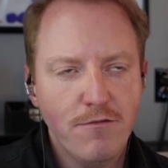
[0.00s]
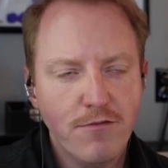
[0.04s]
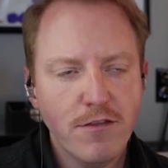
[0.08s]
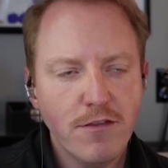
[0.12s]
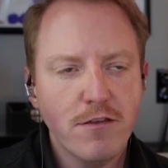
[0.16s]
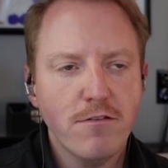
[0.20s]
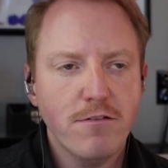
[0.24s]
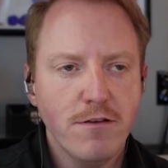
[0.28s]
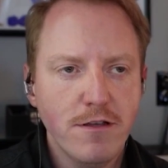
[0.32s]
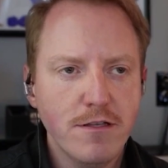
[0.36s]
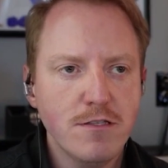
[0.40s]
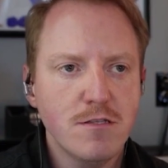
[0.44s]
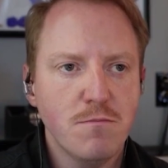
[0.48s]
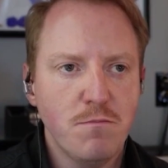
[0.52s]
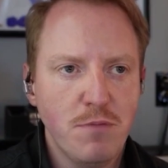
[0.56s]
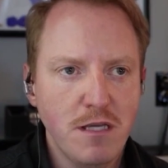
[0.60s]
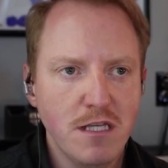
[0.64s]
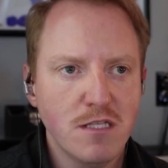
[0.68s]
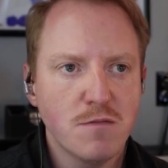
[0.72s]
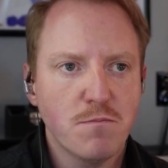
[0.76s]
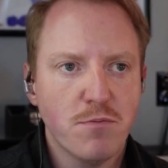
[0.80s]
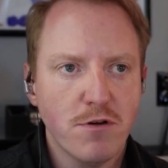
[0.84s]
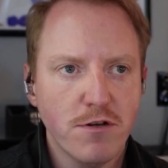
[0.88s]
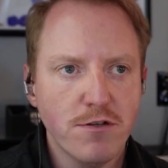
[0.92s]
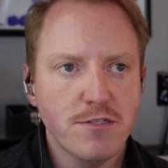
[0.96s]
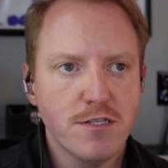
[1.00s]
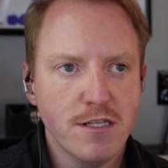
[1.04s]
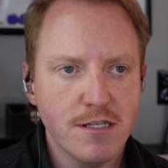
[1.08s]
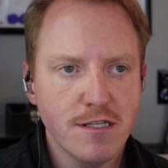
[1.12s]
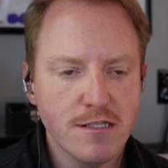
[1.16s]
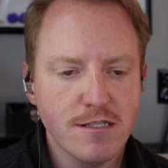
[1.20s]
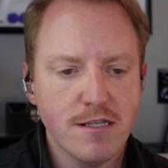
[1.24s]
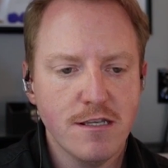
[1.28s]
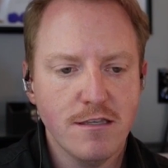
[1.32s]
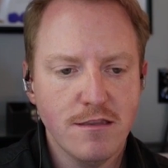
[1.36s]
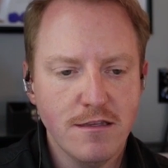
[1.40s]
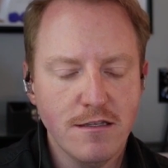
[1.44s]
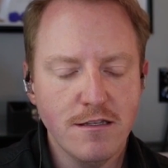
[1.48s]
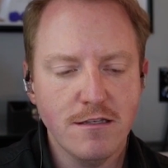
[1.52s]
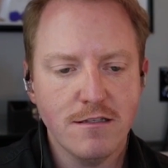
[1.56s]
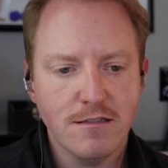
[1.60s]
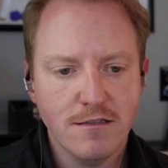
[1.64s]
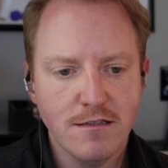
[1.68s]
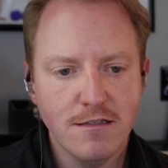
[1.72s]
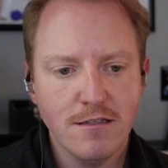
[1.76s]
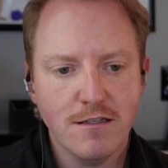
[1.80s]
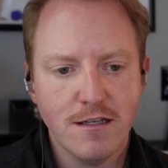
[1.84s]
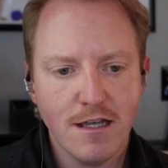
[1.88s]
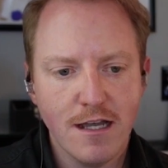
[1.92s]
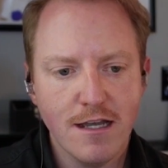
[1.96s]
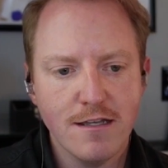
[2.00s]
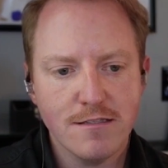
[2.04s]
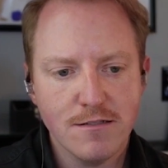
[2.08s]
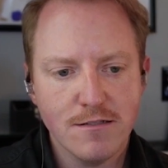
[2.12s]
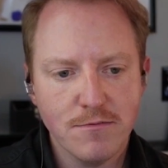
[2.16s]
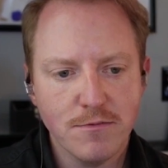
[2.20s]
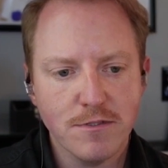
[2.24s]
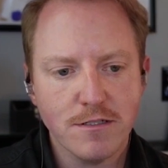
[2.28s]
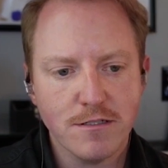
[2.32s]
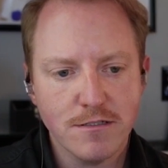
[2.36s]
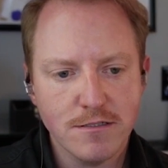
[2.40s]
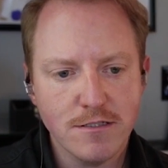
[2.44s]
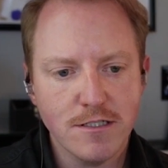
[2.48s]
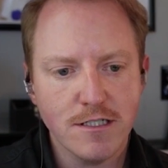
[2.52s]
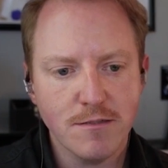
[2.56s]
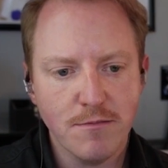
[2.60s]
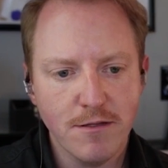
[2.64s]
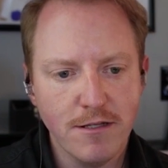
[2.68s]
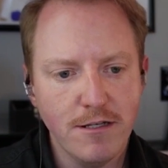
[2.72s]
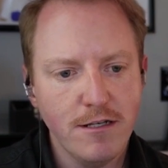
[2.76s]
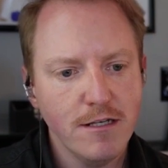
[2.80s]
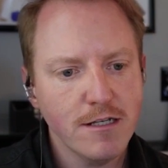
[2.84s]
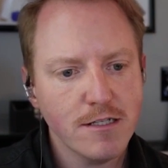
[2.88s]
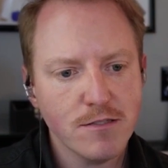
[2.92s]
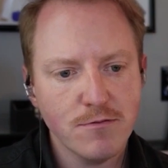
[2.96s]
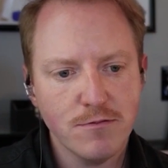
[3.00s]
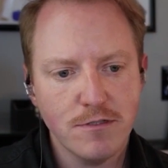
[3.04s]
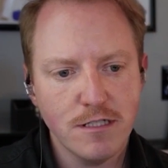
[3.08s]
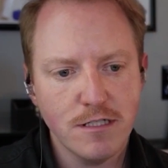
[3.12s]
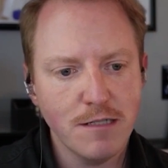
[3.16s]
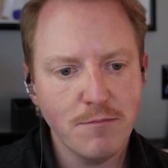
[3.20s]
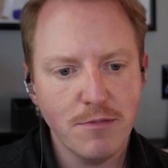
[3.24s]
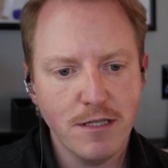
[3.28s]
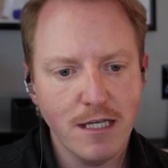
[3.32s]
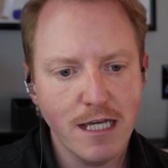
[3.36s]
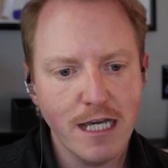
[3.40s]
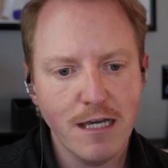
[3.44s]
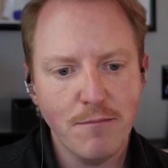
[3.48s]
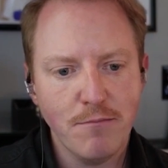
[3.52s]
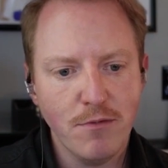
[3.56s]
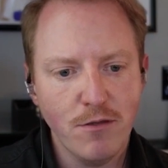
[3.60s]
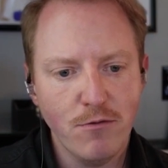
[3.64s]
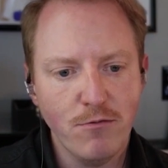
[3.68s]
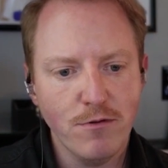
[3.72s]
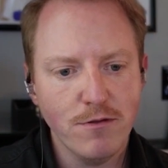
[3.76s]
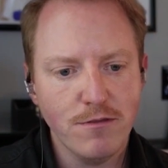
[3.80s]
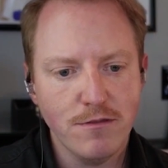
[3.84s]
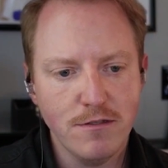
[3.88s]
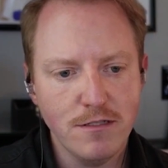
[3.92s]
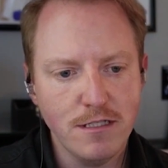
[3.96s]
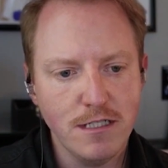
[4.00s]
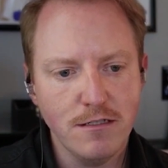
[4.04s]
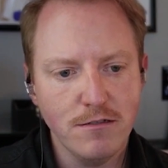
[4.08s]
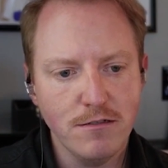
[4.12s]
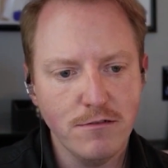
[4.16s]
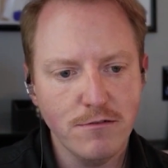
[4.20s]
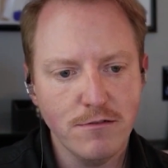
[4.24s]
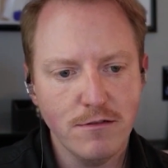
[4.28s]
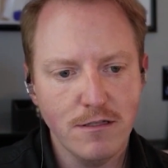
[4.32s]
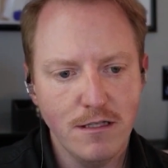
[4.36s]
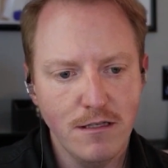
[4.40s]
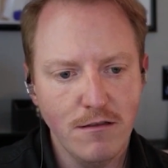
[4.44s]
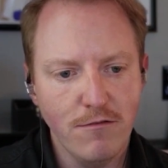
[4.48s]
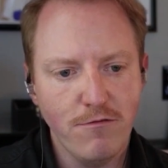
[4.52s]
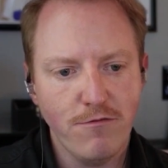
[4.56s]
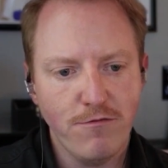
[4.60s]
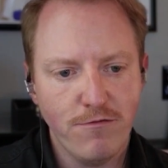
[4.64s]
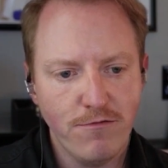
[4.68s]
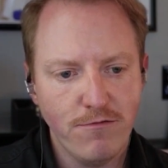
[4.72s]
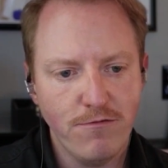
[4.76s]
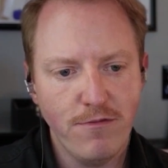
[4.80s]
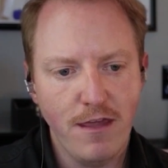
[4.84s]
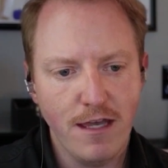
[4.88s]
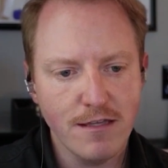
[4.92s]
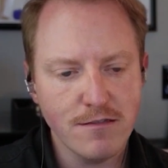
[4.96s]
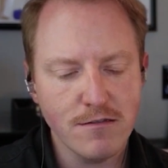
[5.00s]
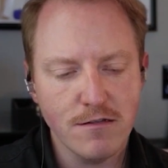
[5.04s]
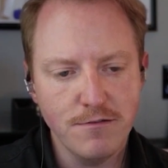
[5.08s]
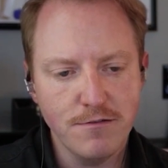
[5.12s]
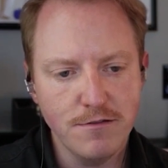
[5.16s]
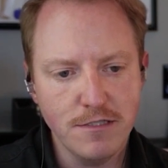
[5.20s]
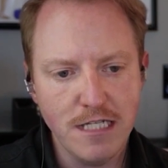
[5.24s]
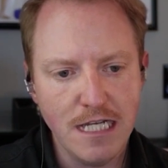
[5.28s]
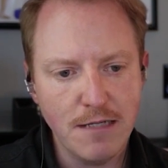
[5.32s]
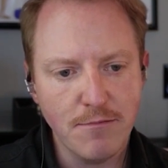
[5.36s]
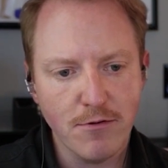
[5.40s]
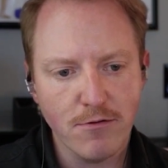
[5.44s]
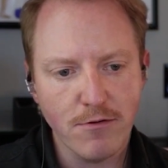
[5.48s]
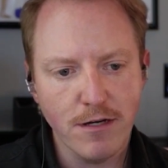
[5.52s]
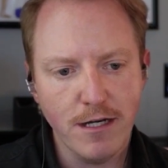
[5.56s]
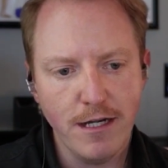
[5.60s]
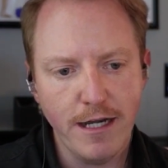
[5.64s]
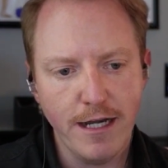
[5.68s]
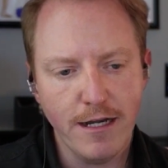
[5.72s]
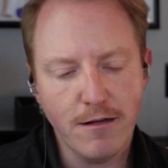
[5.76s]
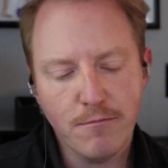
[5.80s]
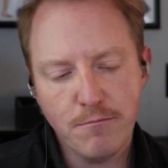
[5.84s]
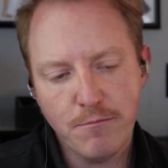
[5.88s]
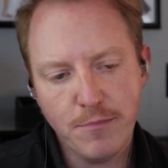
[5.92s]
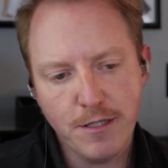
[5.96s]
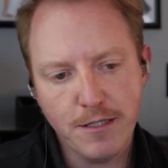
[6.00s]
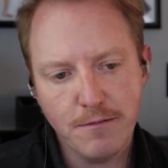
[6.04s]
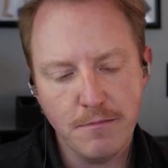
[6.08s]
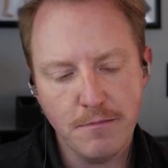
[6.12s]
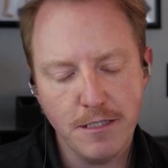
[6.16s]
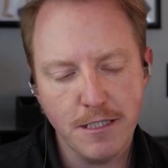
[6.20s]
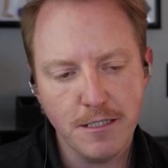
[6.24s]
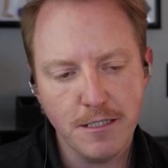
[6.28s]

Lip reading: If there is a peace process, I think the guys that we're going to talk about next would not be happy with the deal if that's on the table right now, but